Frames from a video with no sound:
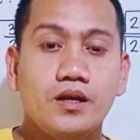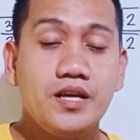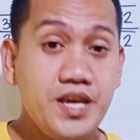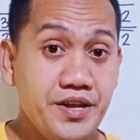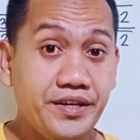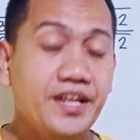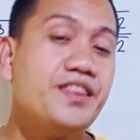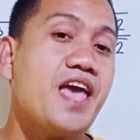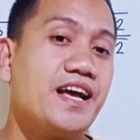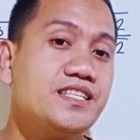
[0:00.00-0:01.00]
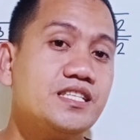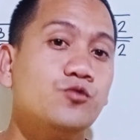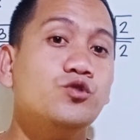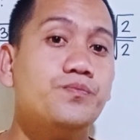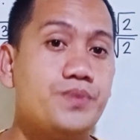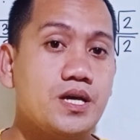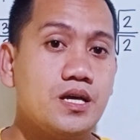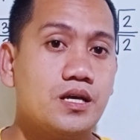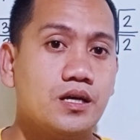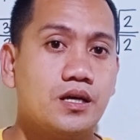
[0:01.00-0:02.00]
Here, the answer would be,
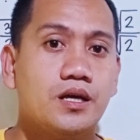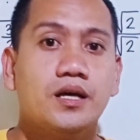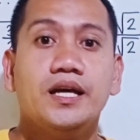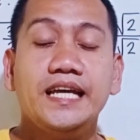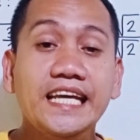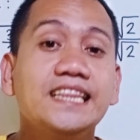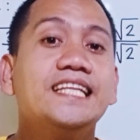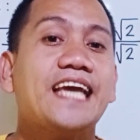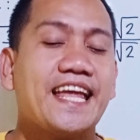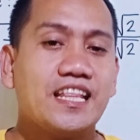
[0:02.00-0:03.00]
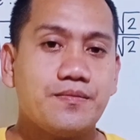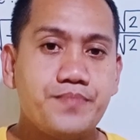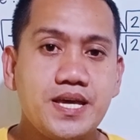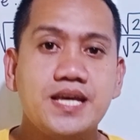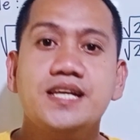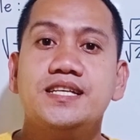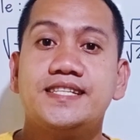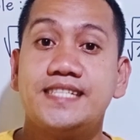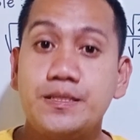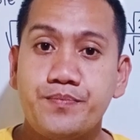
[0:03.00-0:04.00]
it cannot be
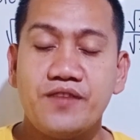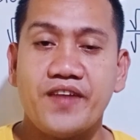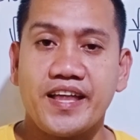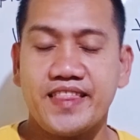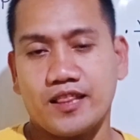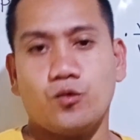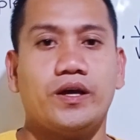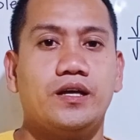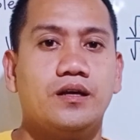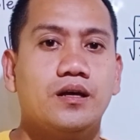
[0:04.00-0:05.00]
simplified that way.